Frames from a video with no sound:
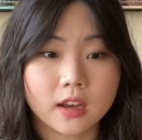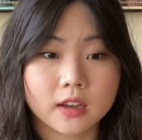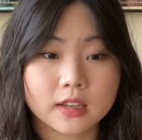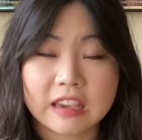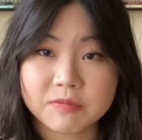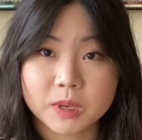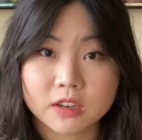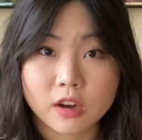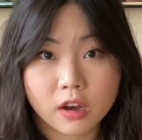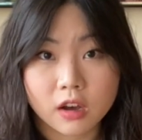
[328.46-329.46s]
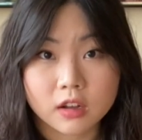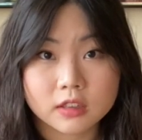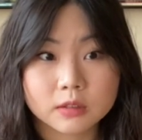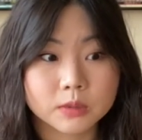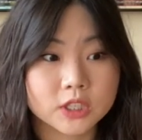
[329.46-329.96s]
gave me a call,
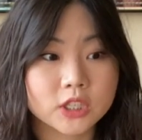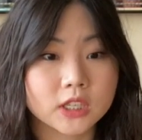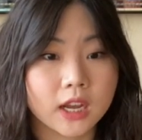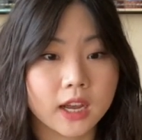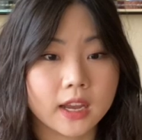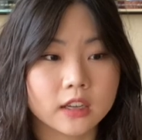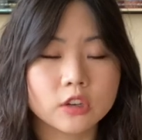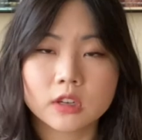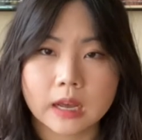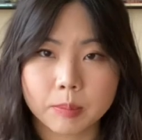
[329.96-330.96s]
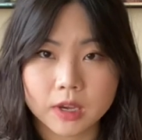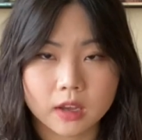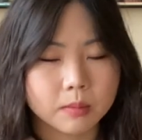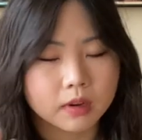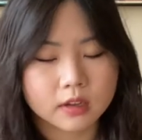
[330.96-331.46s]
which I could not pick
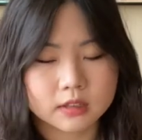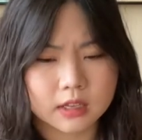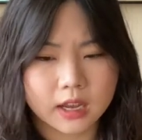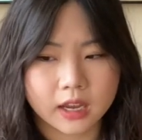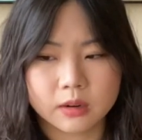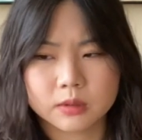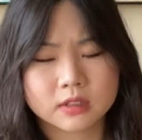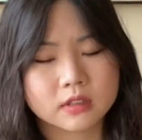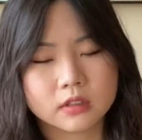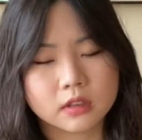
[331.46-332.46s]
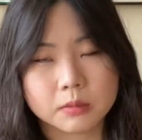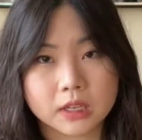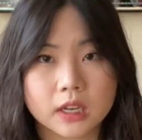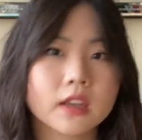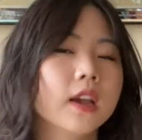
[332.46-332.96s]
up because I was in the
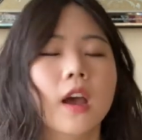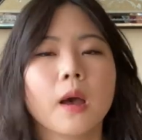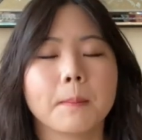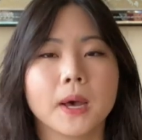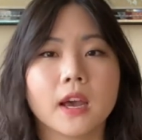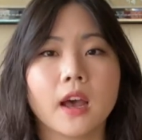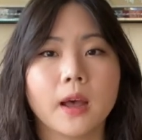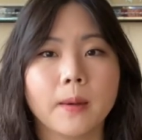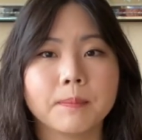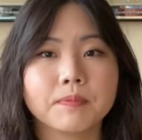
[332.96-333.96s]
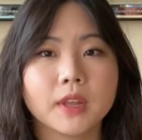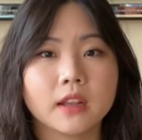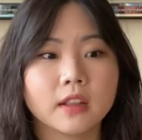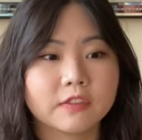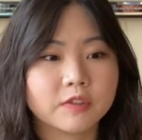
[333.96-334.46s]
meeting, but they
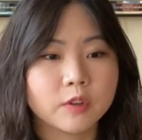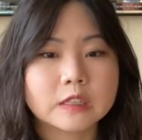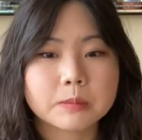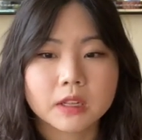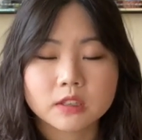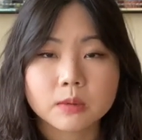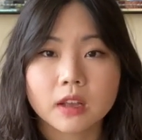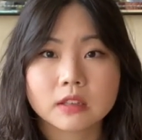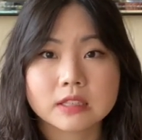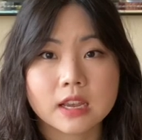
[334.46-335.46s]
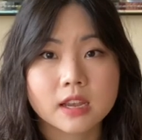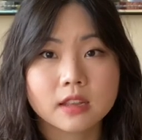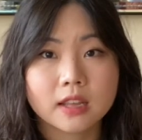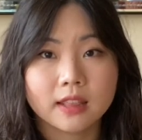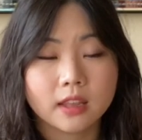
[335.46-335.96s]
left a voicemail as well saying
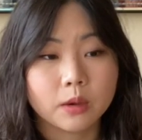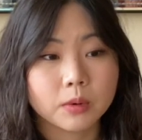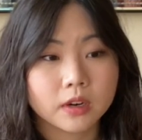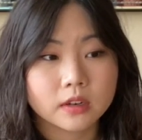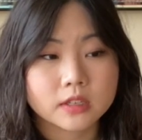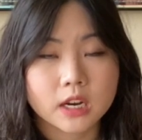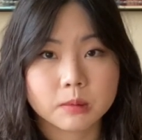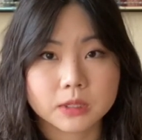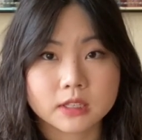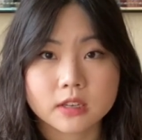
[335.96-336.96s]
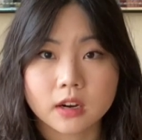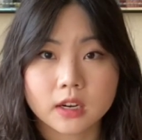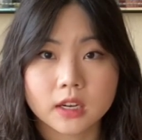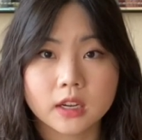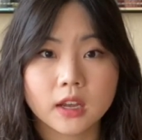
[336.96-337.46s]
that they were terribly
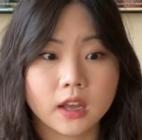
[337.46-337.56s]
sorry